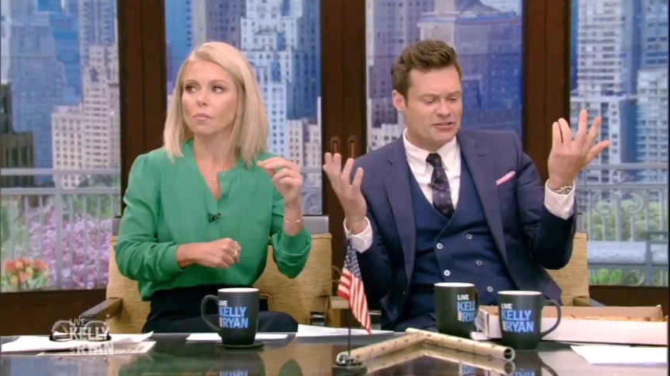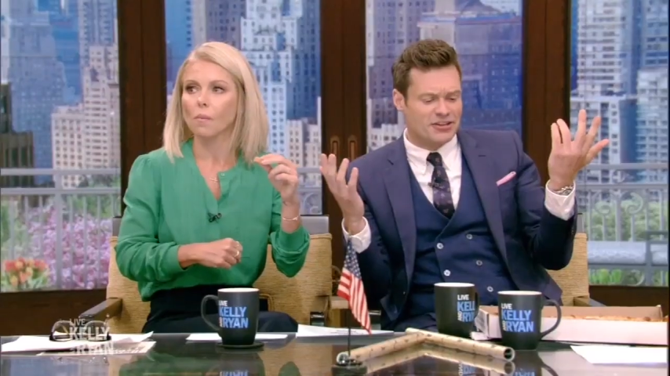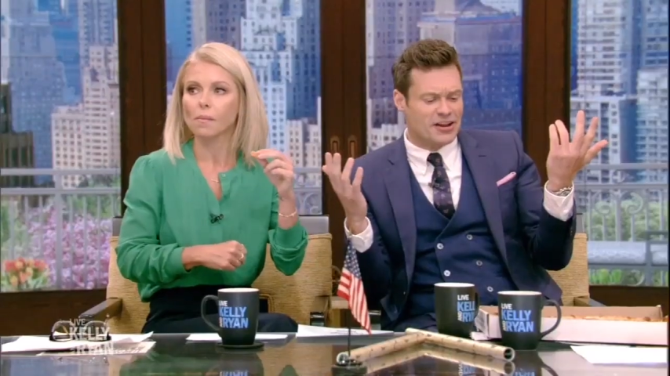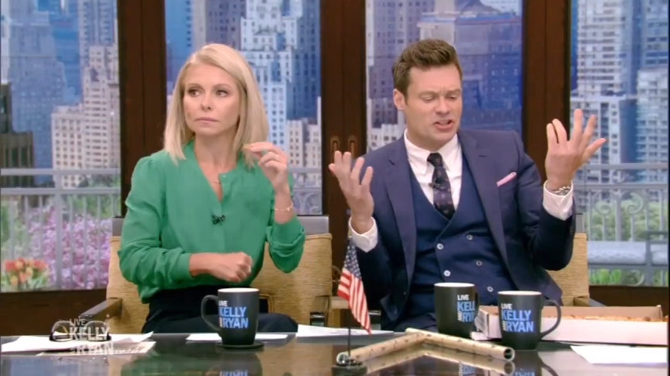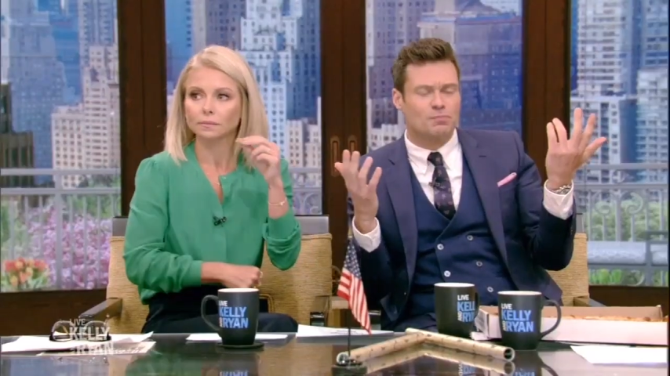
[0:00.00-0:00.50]

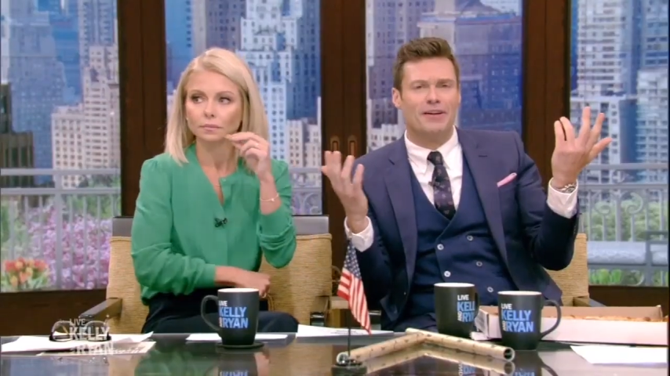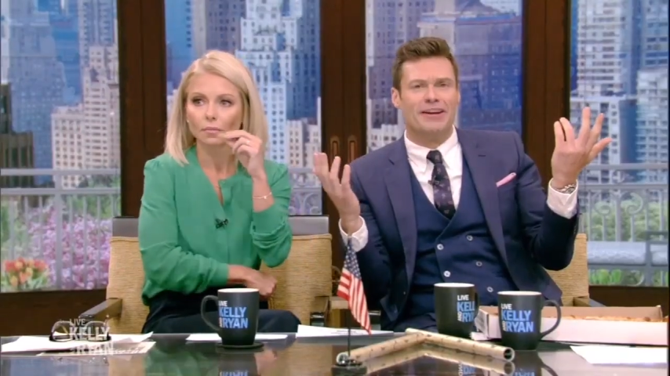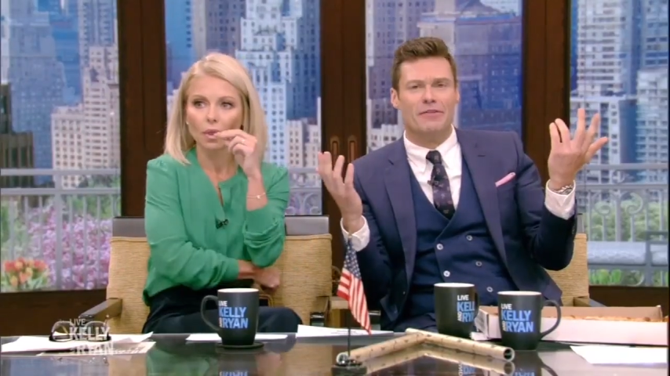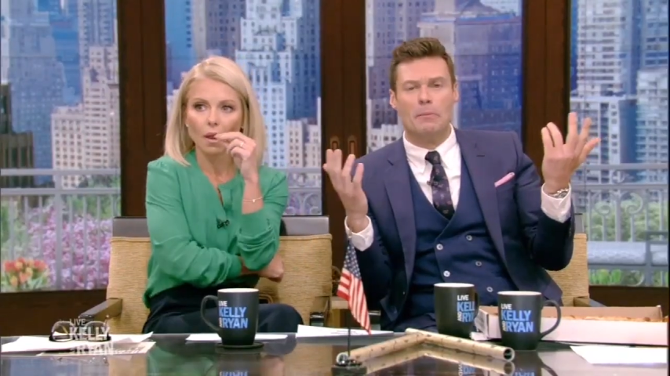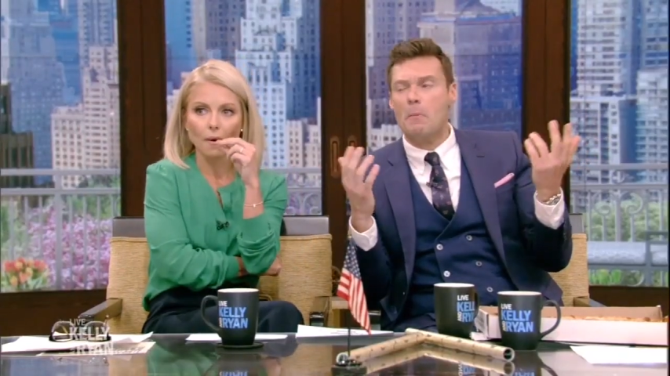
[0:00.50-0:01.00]
Speaker 1: It's, it's
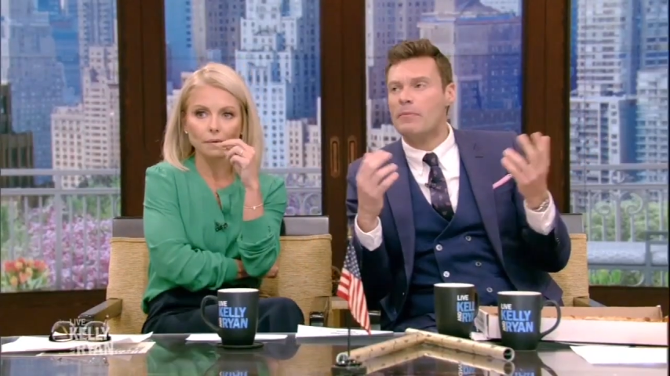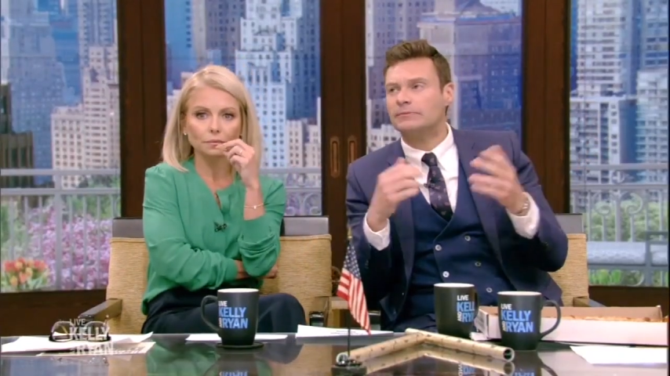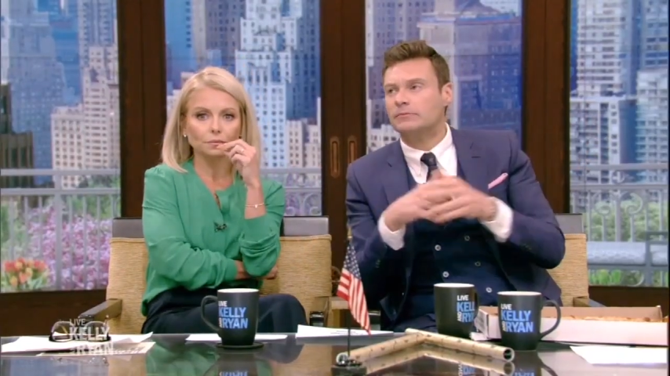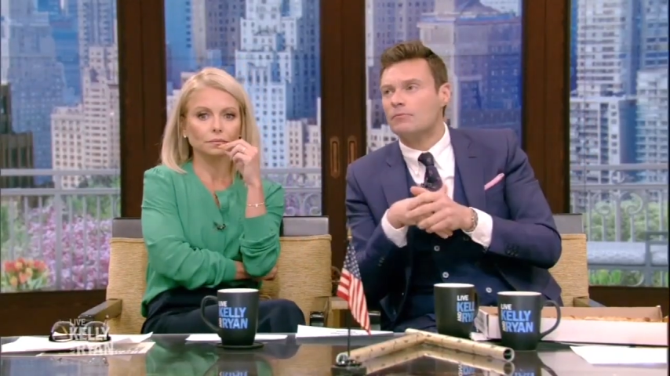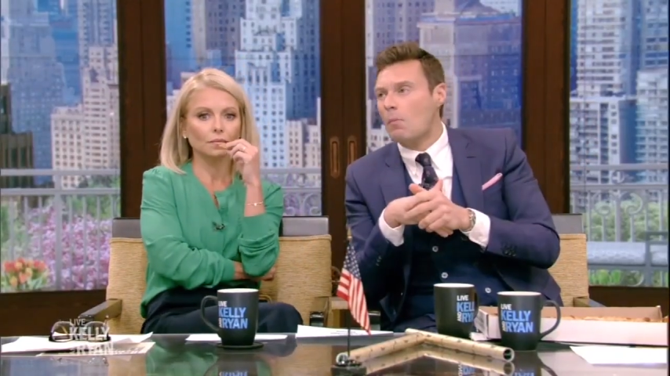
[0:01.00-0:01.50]
split even.
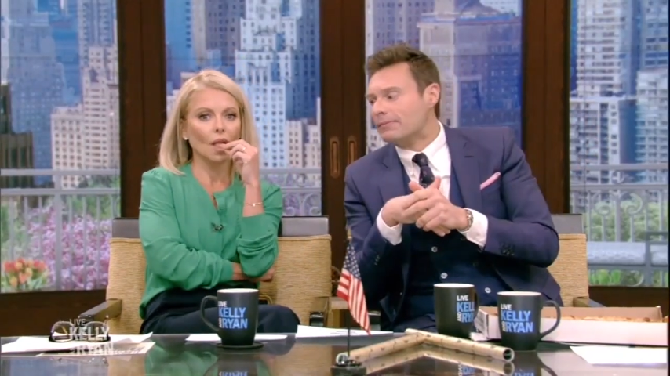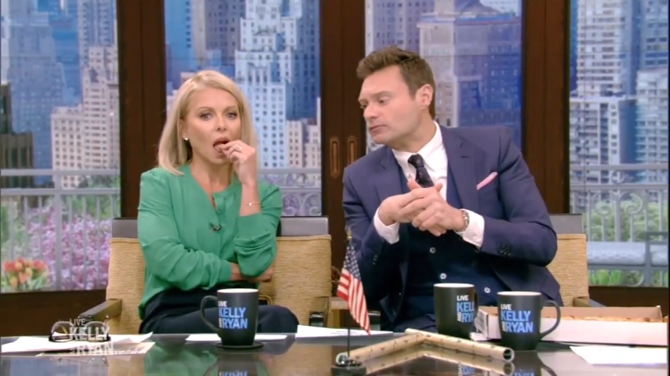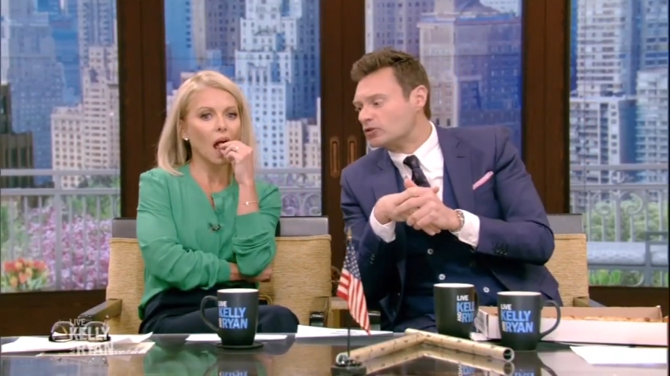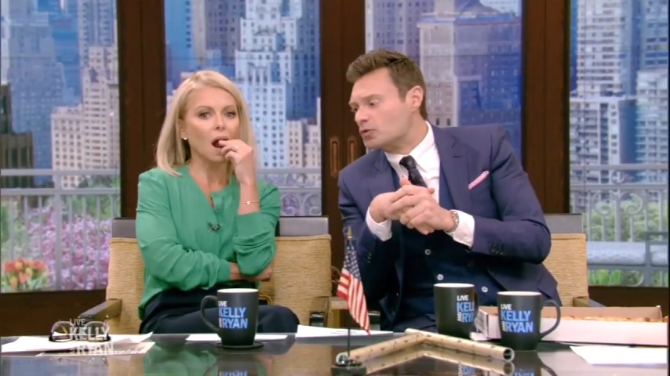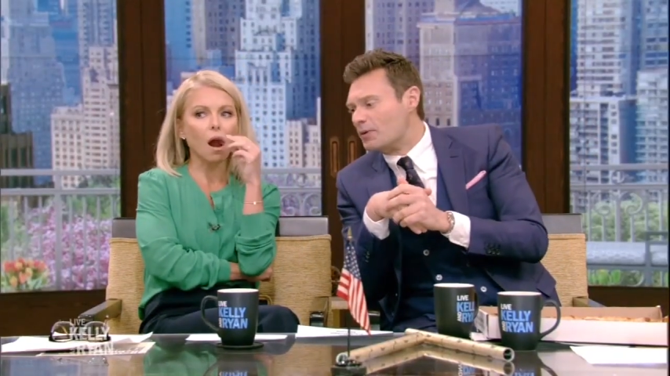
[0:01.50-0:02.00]

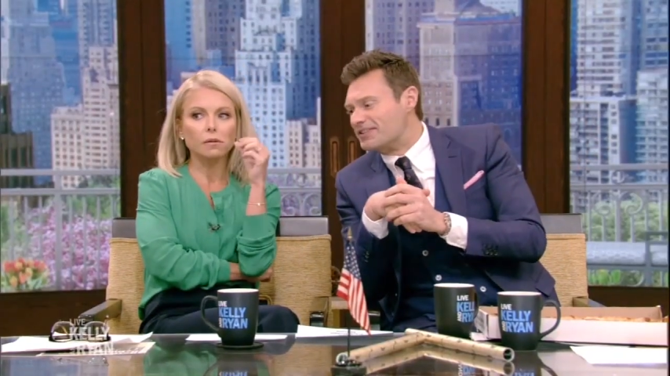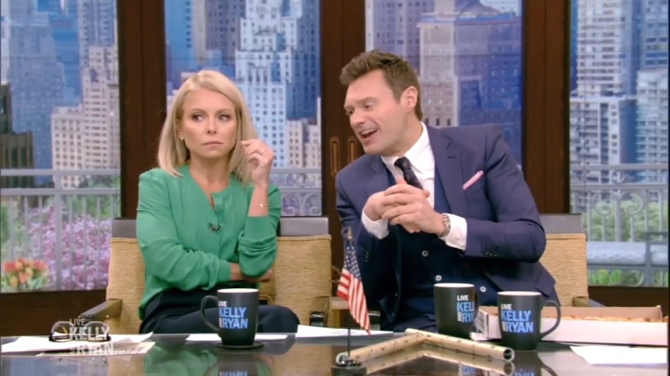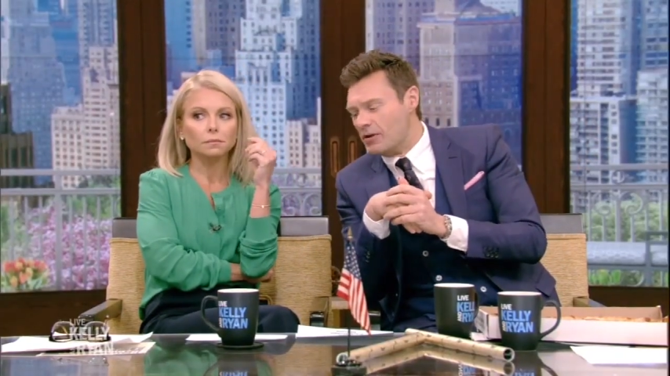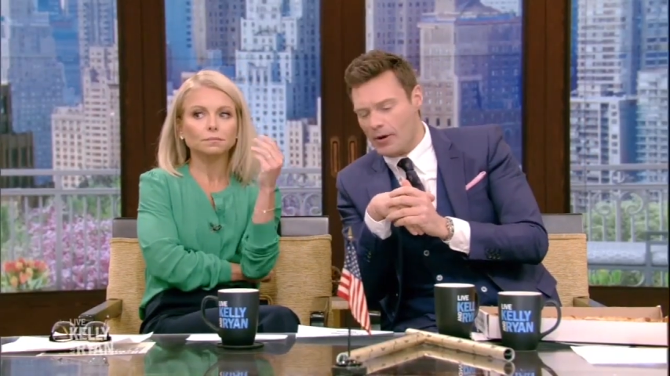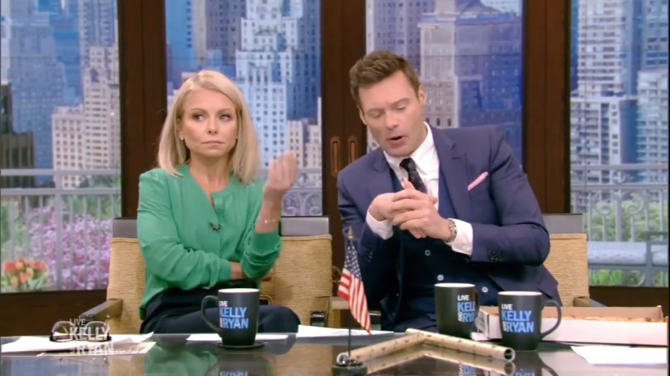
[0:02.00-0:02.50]
It's
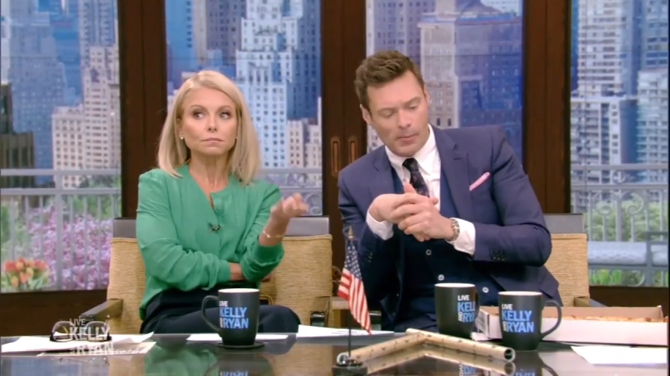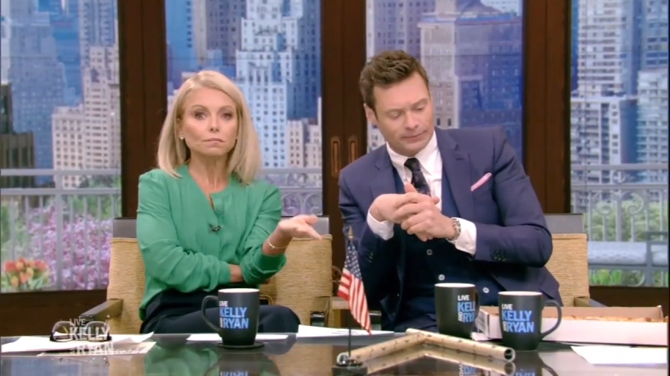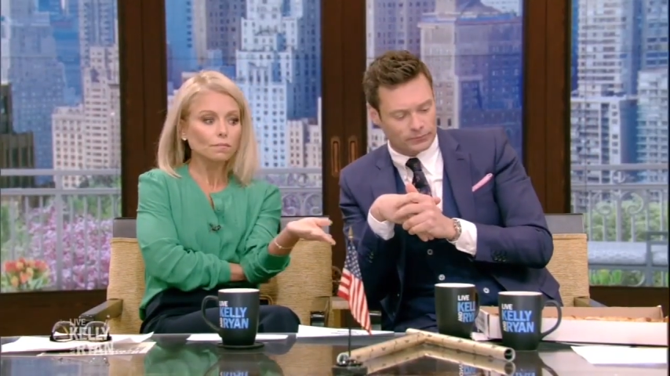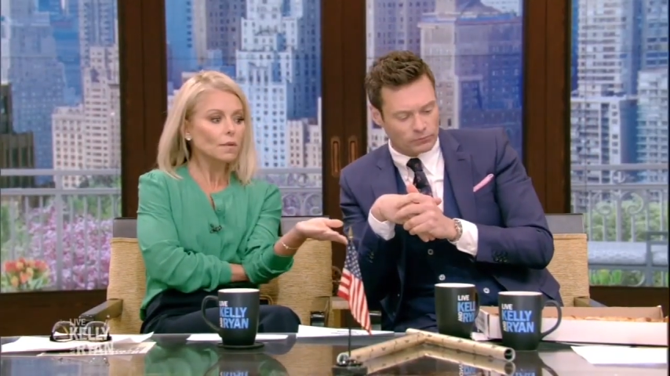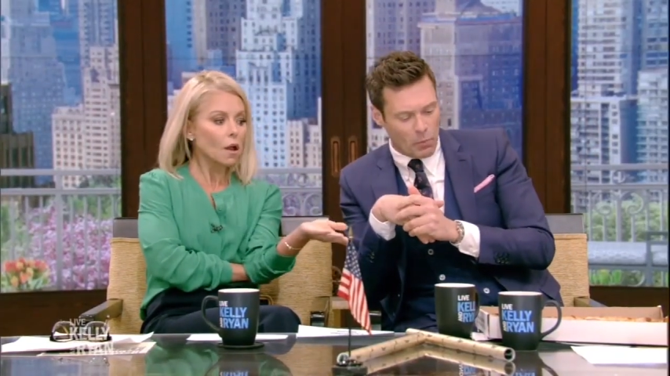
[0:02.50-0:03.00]
split down the middle.
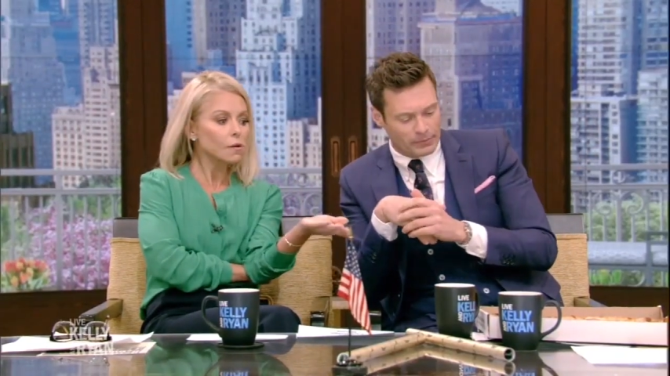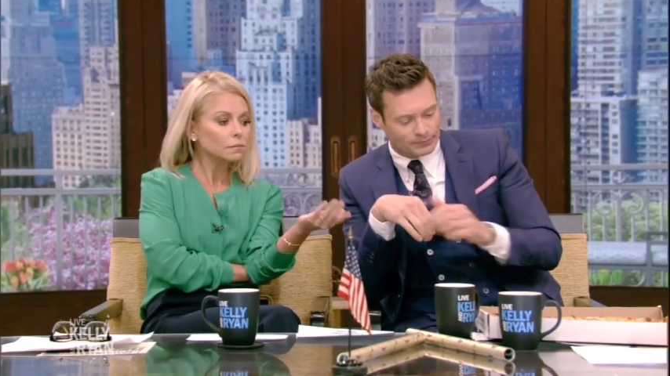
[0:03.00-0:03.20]
Just like,